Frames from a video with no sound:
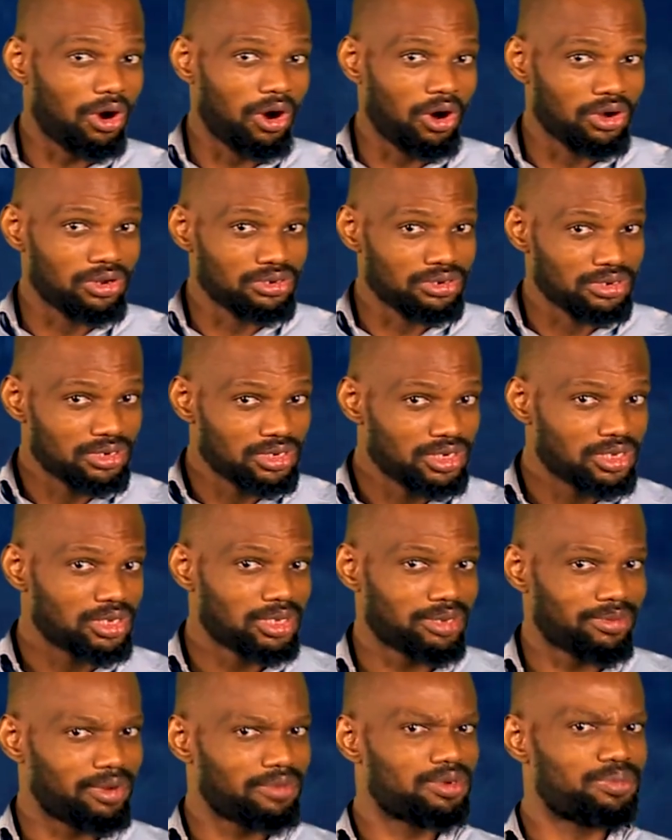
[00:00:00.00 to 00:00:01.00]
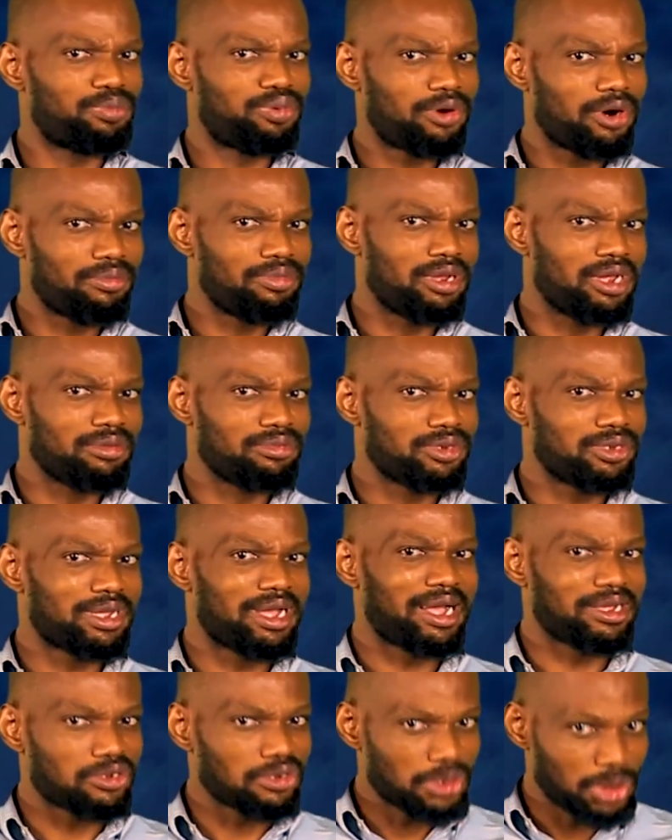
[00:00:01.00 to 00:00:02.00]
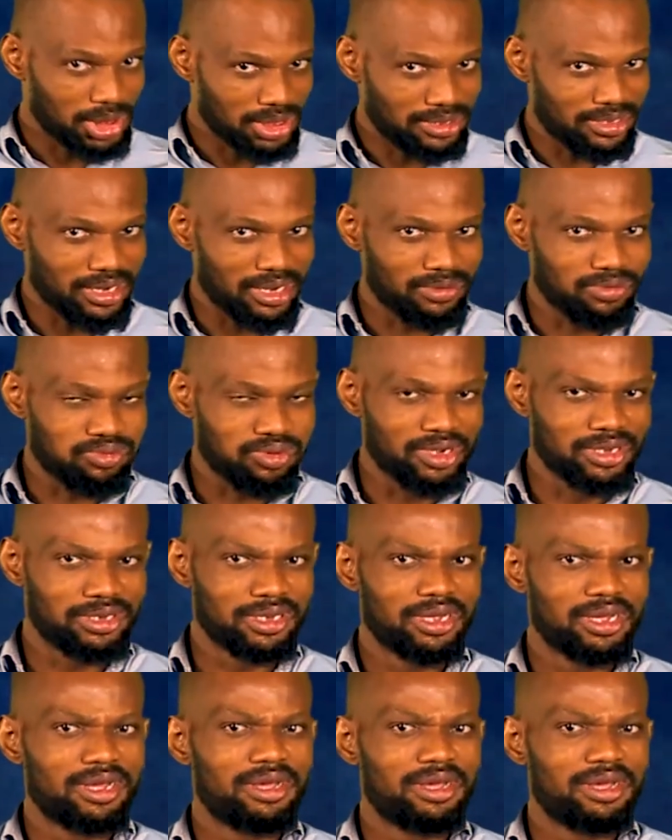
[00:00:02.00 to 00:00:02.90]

on some of the problems associated with